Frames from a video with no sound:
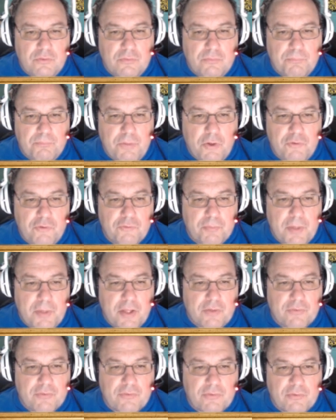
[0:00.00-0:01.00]

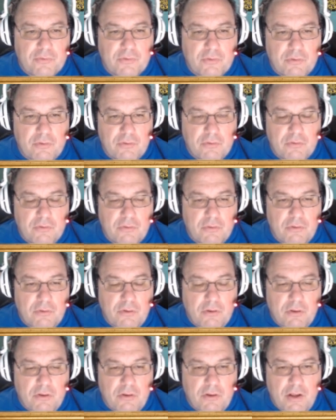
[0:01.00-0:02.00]
Postmates.
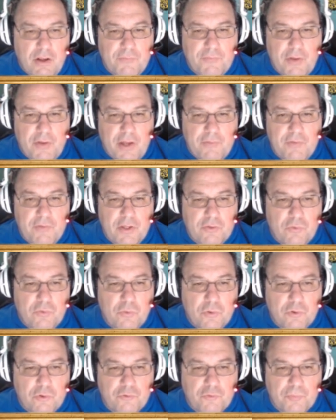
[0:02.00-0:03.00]
I've gotten
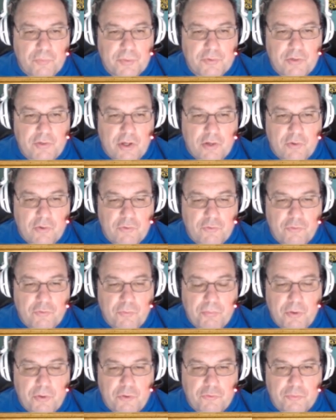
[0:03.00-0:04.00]
orders from McDonald's
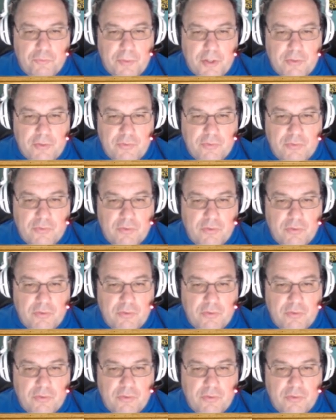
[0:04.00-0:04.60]
for Postmates.